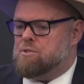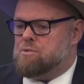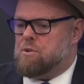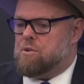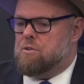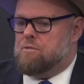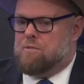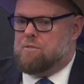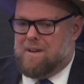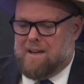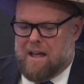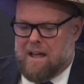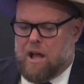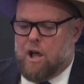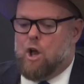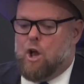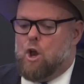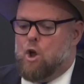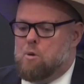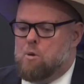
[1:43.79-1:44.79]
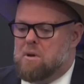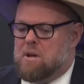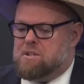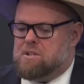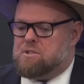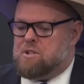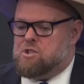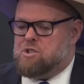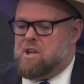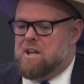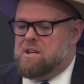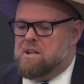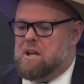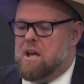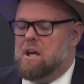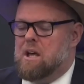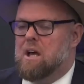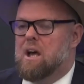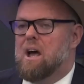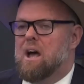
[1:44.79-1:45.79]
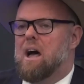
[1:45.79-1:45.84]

sort of globalist agenda.